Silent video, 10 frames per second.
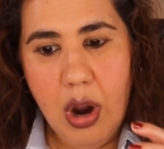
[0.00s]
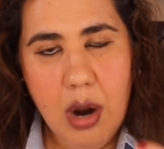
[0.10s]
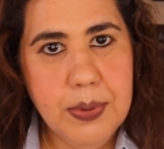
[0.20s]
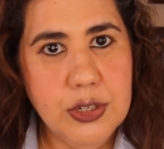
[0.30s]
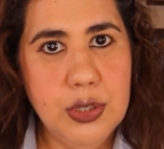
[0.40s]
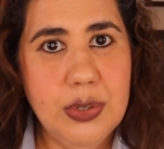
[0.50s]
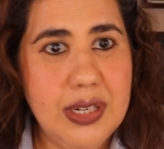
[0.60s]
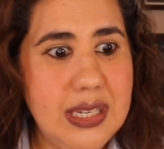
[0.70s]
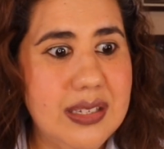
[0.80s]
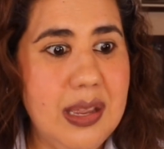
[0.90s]

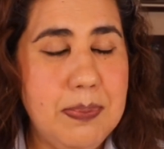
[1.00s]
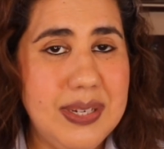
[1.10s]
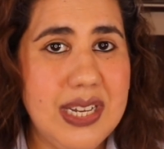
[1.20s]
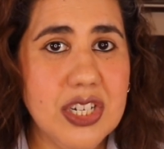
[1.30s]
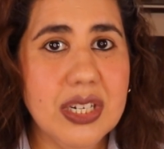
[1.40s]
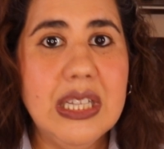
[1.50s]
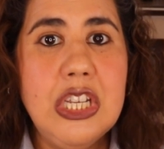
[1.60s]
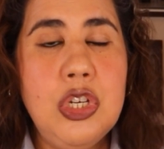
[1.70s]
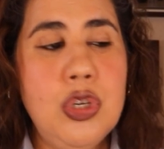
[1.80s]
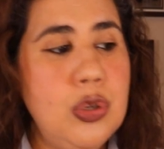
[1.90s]
opportunities and
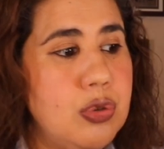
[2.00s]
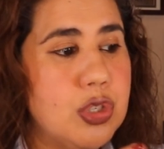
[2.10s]
potentially new